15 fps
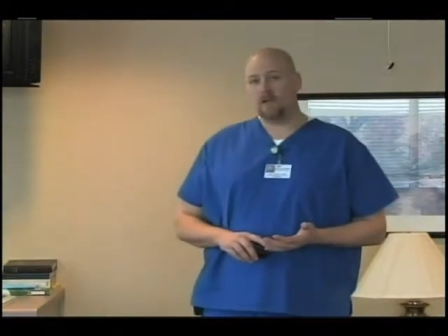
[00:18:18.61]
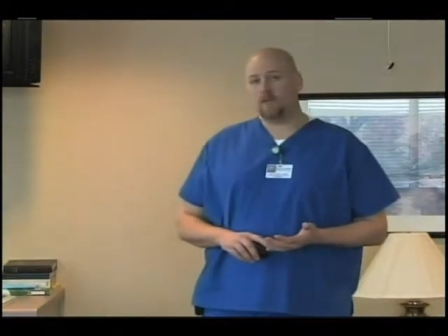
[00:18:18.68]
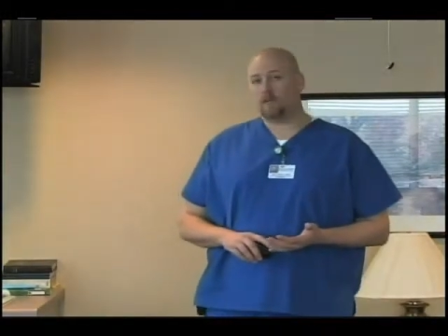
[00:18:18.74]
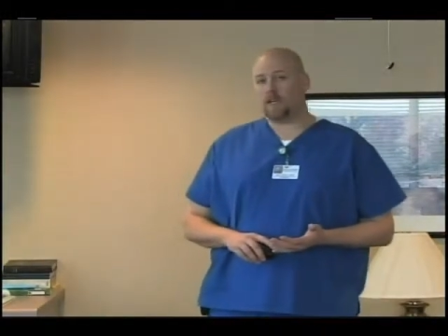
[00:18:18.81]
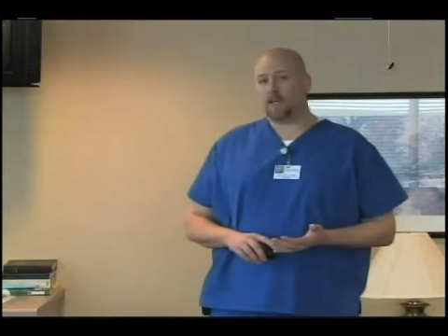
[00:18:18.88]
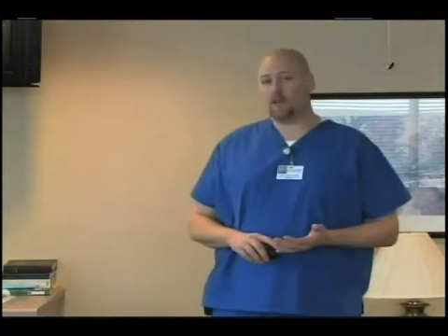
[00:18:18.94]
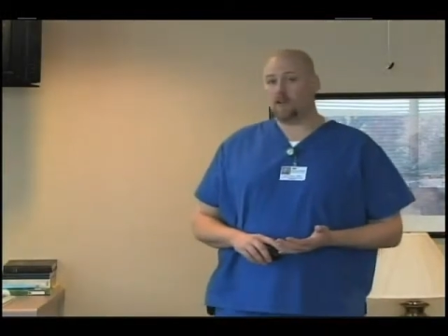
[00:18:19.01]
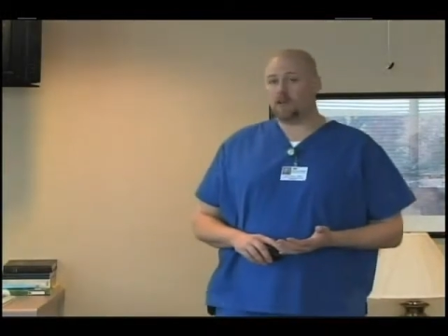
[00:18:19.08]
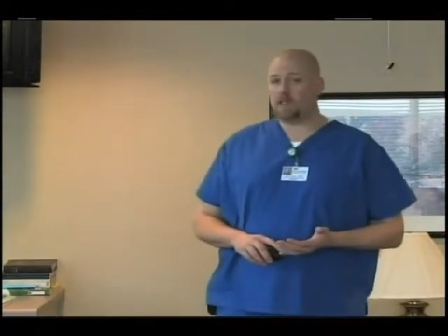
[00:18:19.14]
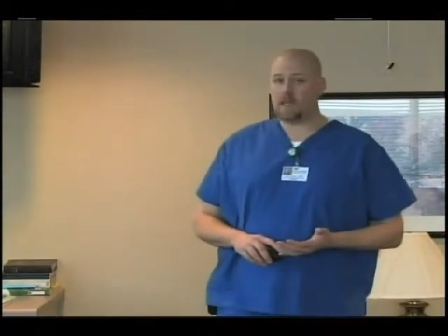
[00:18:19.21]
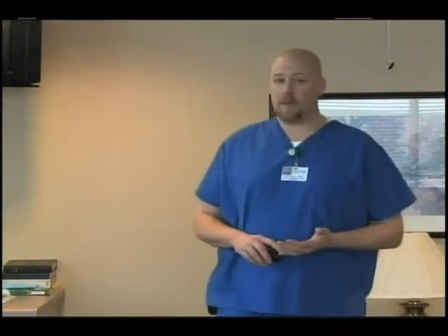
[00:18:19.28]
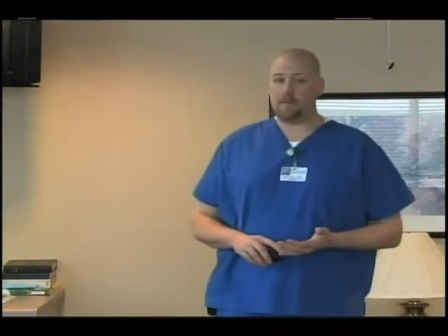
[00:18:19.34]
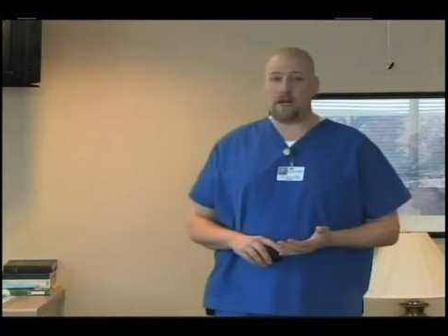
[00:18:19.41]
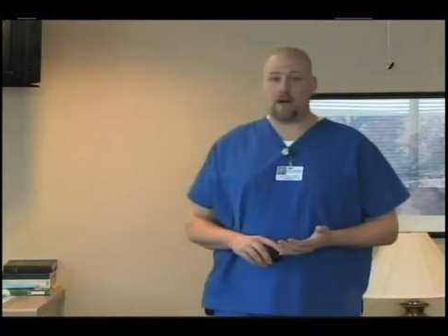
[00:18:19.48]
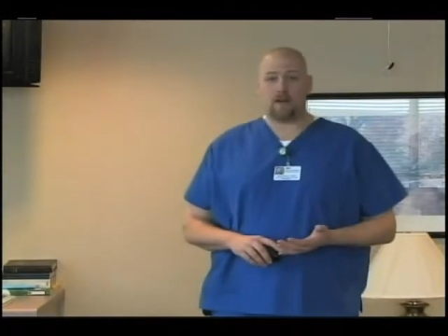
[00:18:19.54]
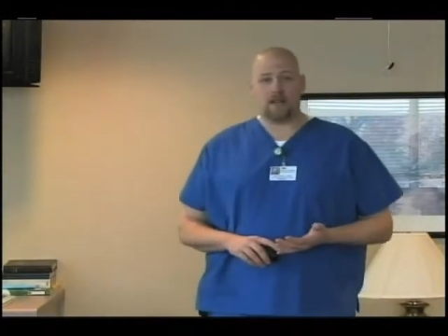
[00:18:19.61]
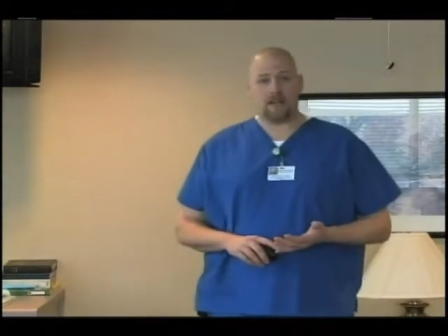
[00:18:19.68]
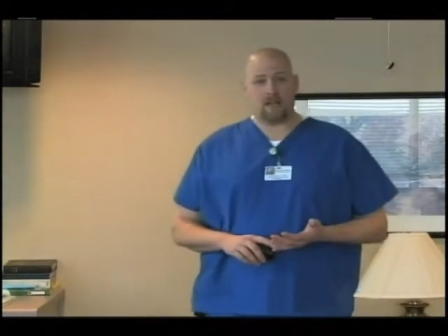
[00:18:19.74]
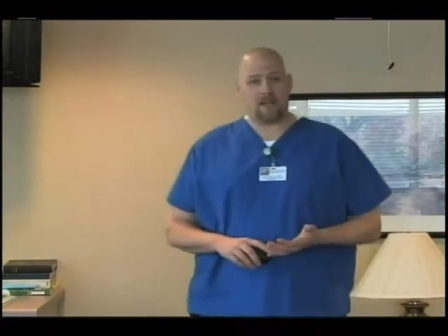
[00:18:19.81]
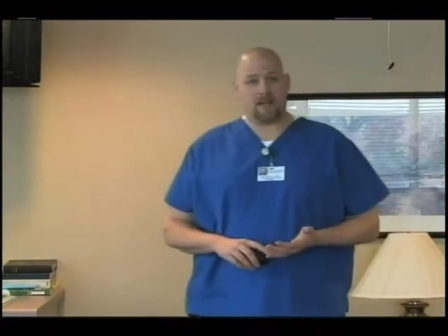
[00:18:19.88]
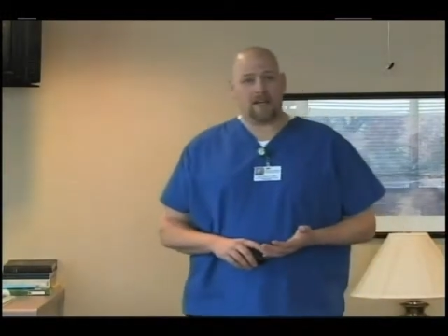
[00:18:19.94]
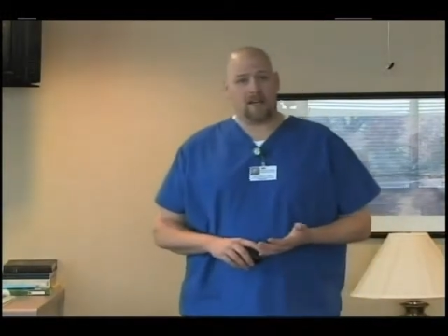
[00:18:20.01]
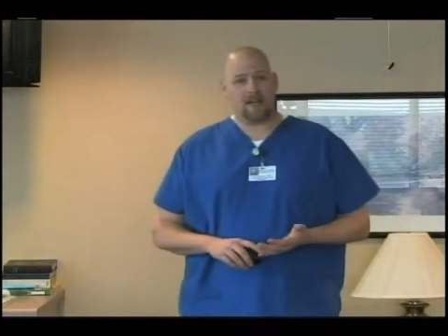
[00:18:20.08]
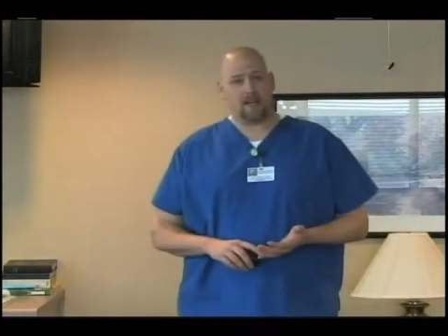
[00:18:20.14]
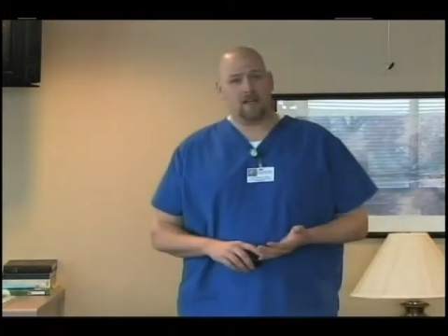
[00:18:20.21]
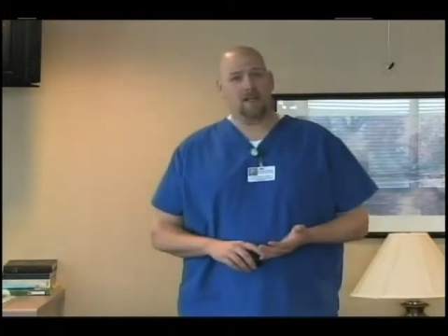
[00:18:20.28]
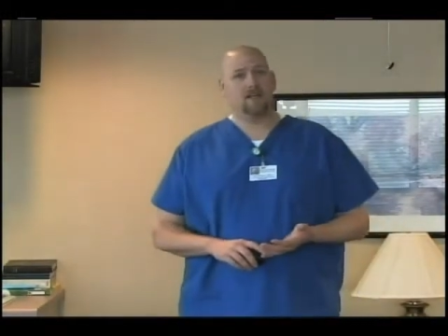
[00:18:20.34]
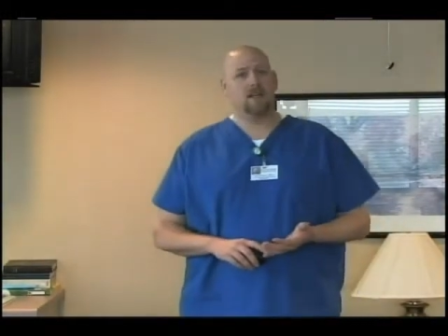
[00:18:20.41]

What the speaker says: when you go to step down on that leg,